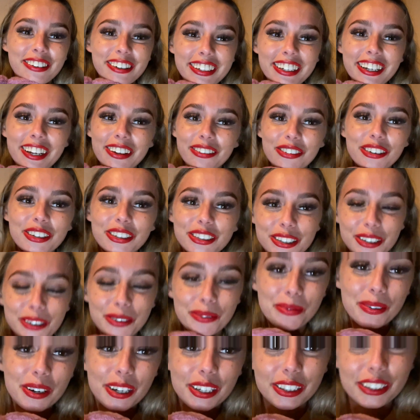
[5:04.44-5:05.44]
I love her so
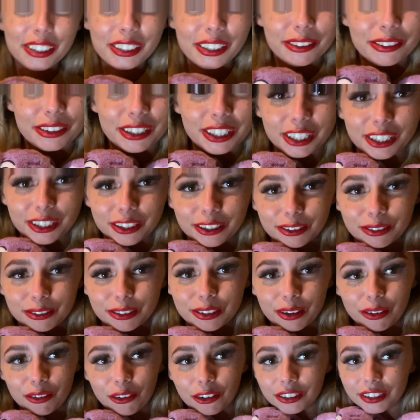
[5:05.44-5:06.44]
much, so cute.
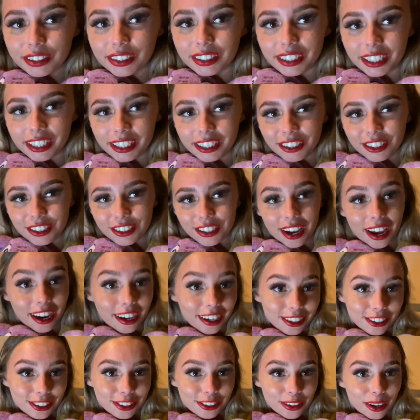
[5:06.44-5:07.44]
So I've got Stitch,
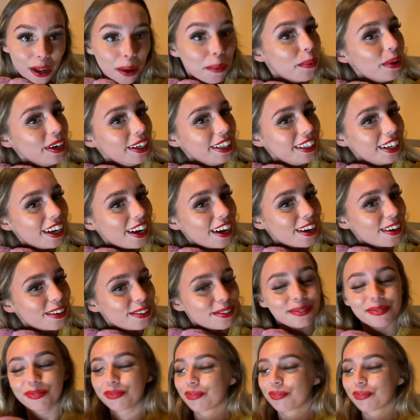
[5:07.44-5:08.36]
Angel and Winnie now.